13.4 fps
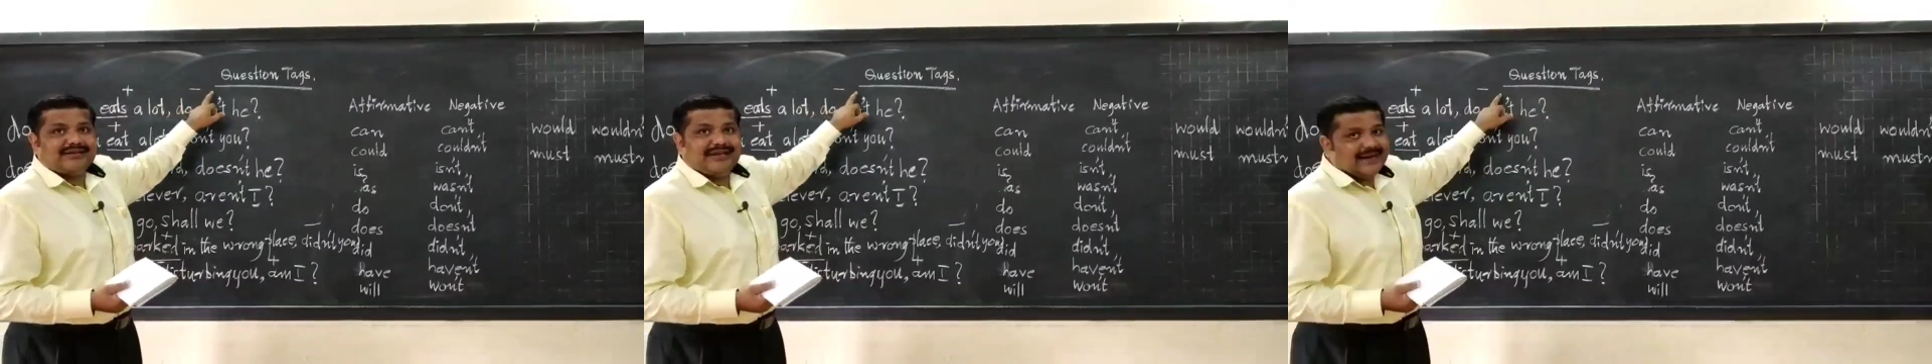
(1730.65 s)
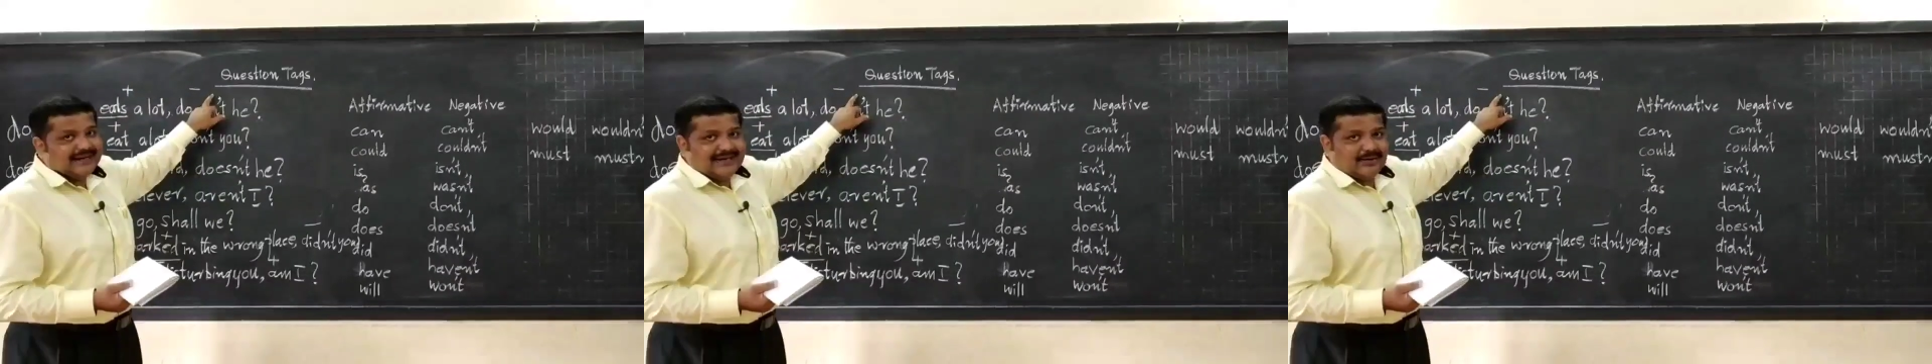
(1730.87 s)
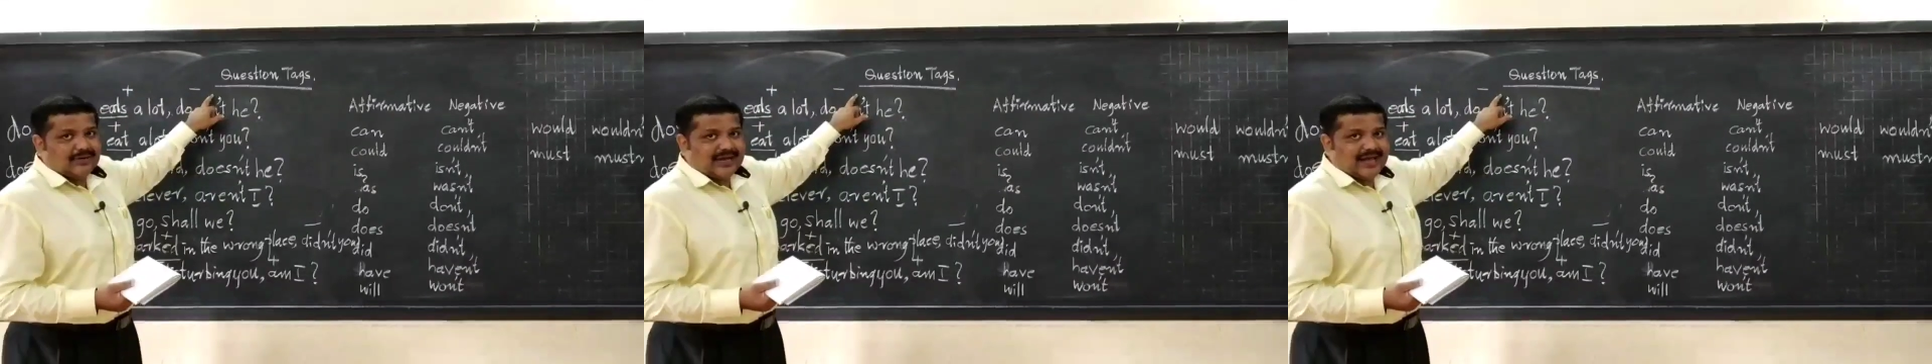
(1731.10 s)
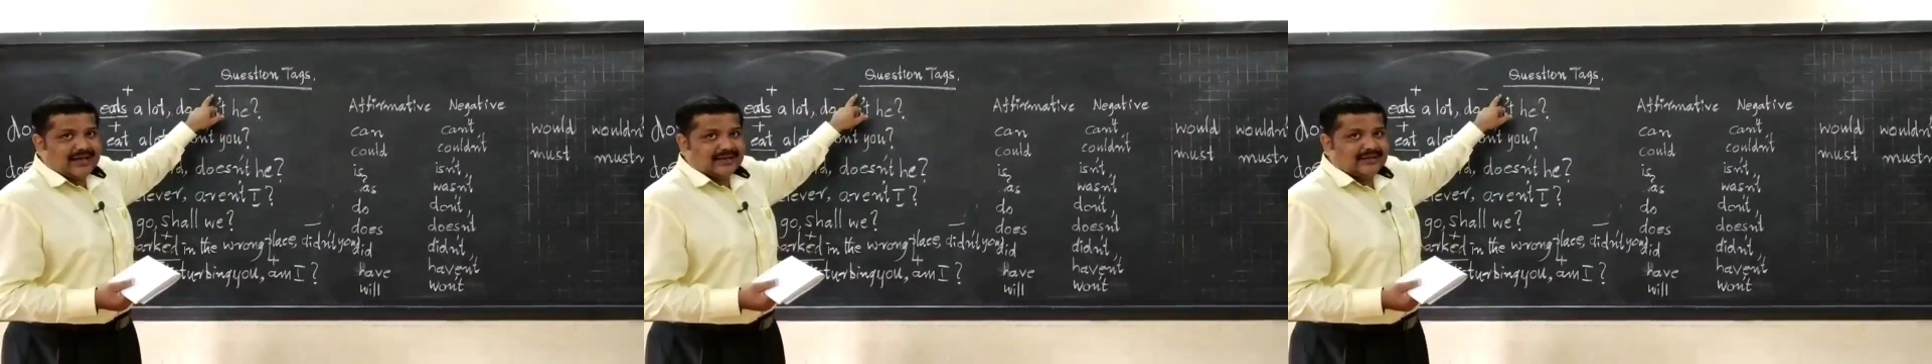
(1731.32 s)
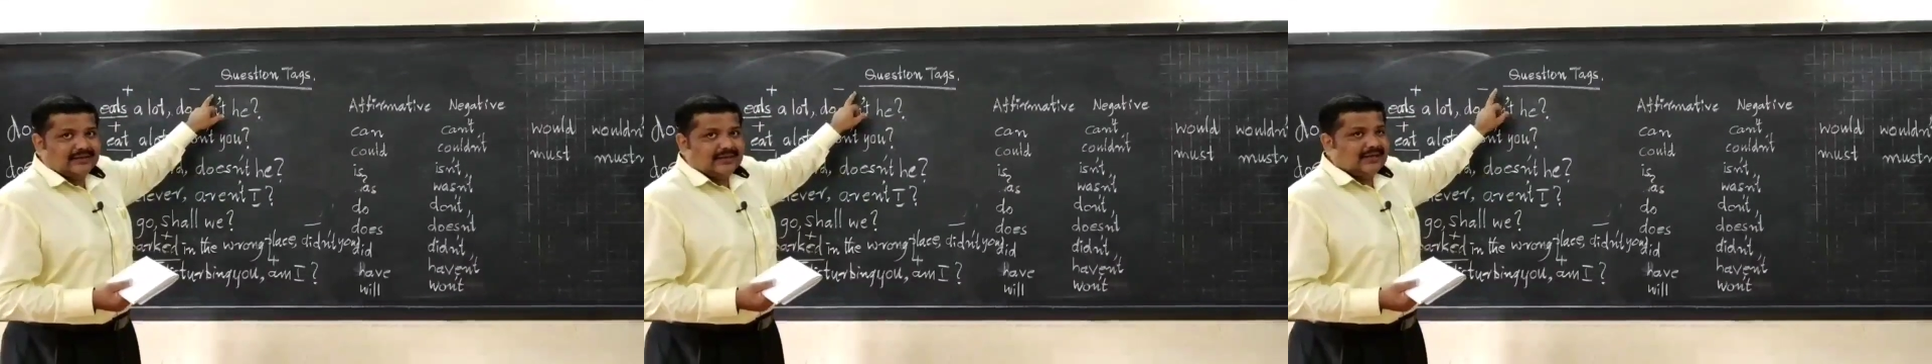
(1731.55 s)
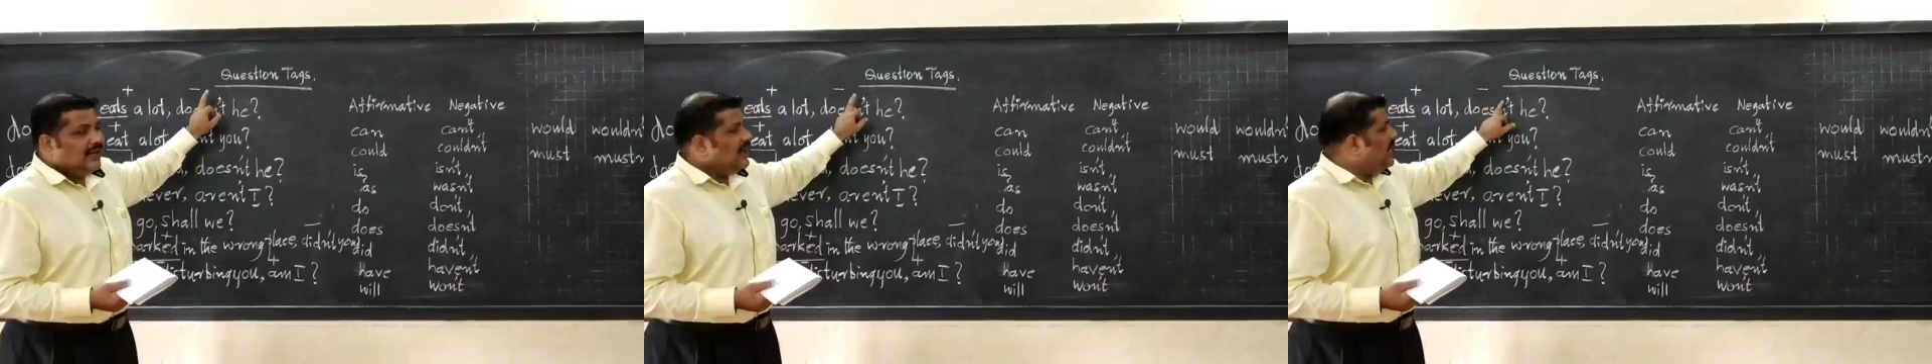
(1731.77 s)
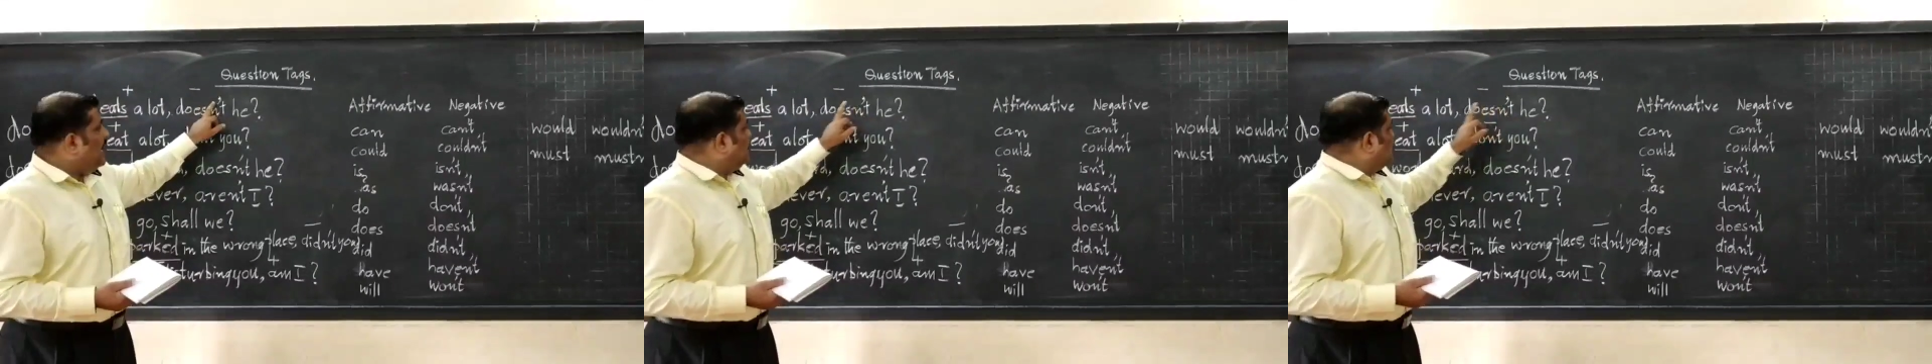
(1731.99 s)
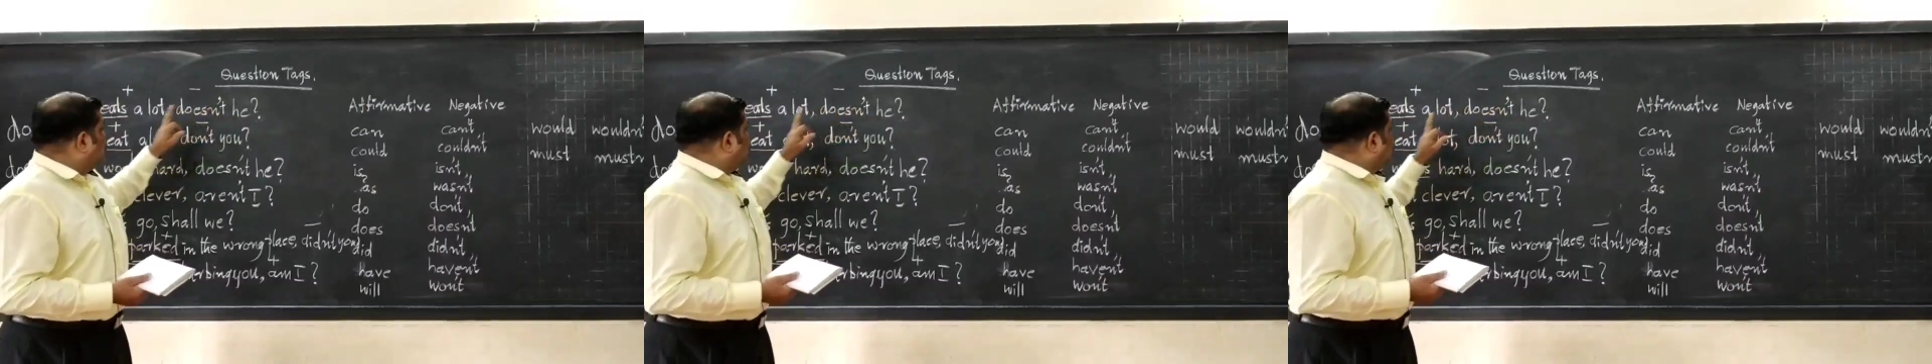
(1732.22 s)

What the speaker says: negative tag, and